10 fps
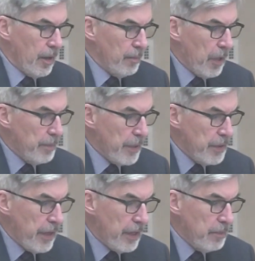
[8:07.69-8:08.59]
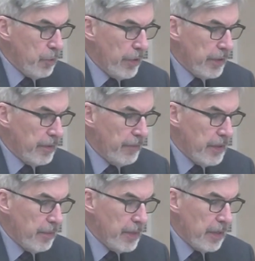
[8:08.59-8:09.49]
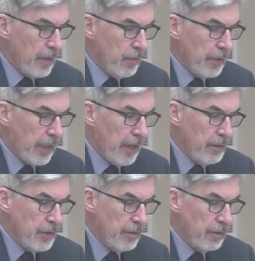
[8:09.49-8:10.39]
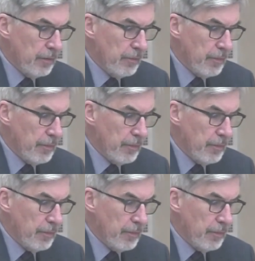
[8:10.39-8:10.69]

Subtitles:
On my second point, convene a meeting with council